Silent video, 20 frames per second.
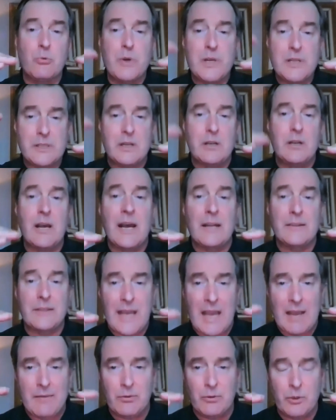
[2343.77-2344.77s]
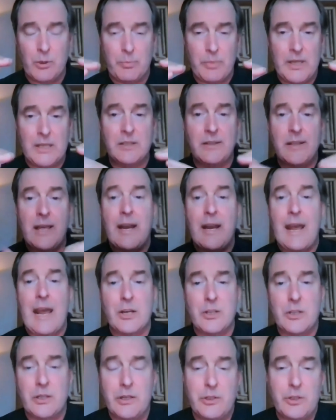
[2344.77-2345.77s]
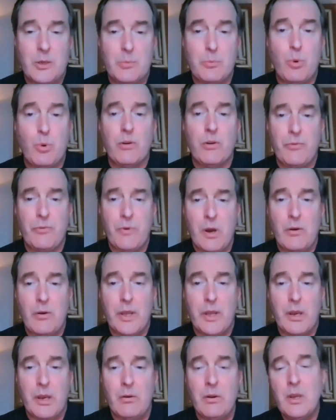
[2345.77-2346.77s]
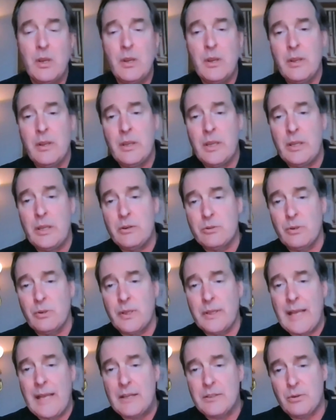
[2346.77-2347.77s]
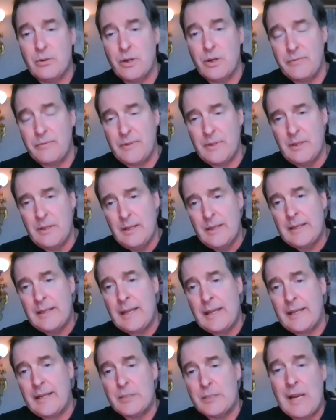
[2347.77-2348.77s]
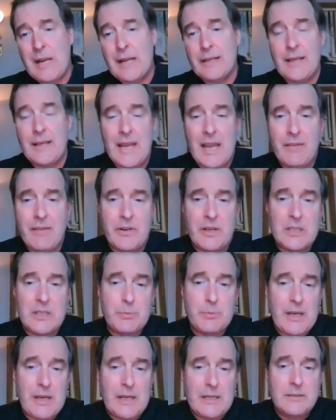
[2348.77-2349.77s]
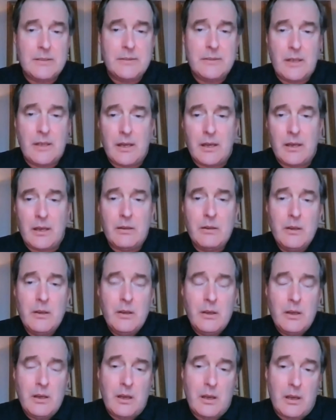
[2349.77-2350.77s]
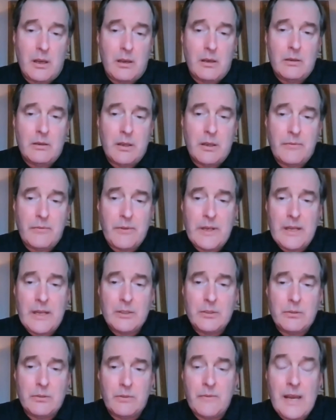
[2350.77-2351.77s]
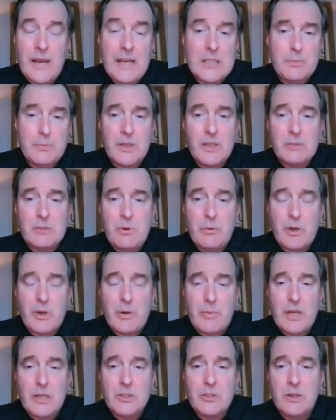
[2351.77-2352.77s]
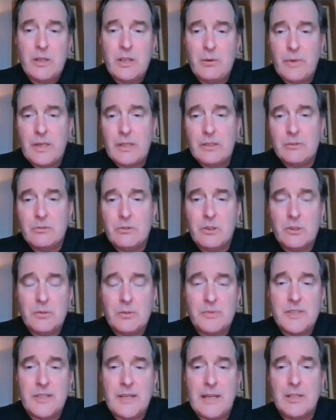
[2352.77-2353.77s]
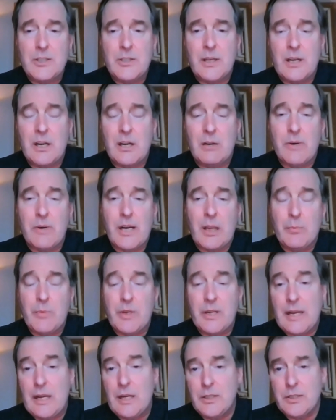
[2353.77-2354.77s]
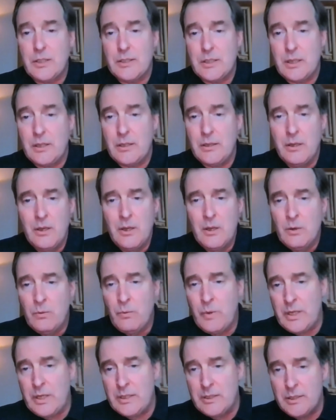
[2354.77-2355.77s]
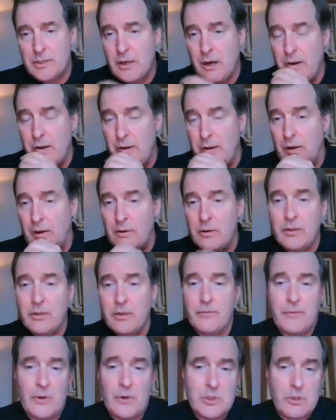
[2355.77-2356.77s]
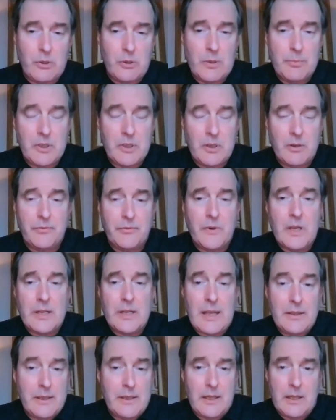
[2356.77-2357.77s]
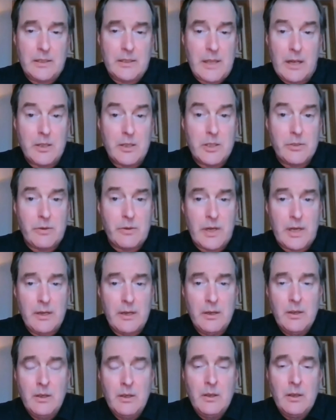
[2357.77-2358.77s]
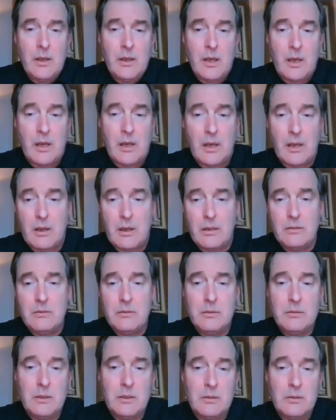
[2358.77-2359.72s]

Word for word: no reason not to have a little piece of that action in your portfolio. Yeah. And it's really that sort of, that gets back to evidence-based uh, uh, uh, financial advice because we want to make sure that we can sort of substantiate our recommendations. And we just started our the first crypto fund, I think, in dentistry, uh,